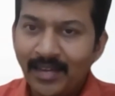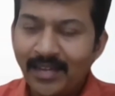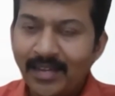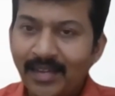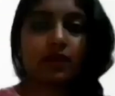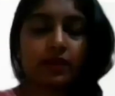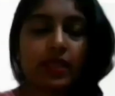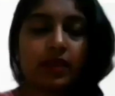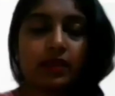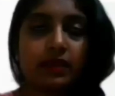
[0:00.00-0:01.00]
Okay.
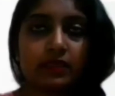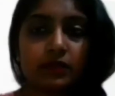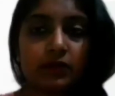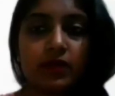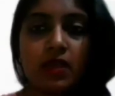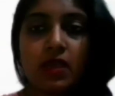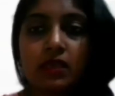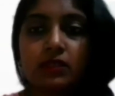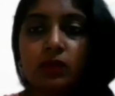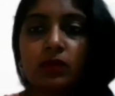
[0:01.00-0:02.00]

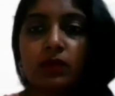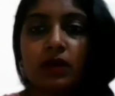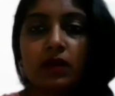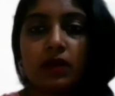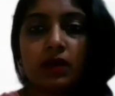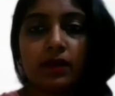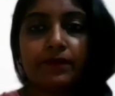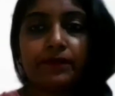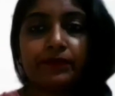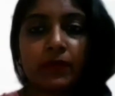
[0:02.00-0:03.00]
So,
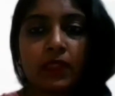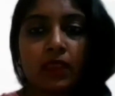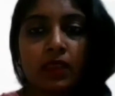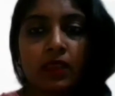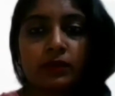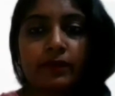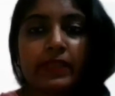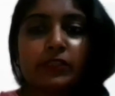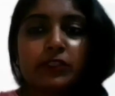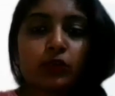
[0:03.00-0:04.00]
so
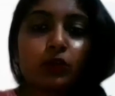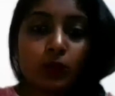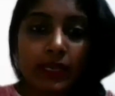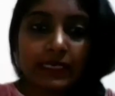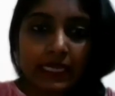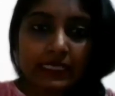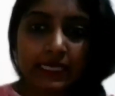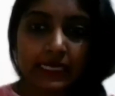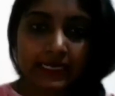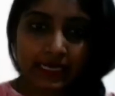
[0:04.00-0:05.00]
when should one
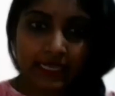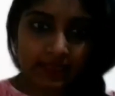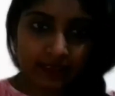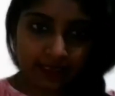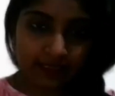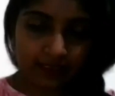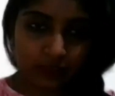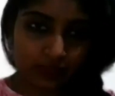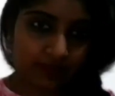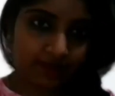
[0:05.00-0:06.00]
consult an ENT
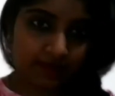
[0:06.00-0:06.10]
surgeon?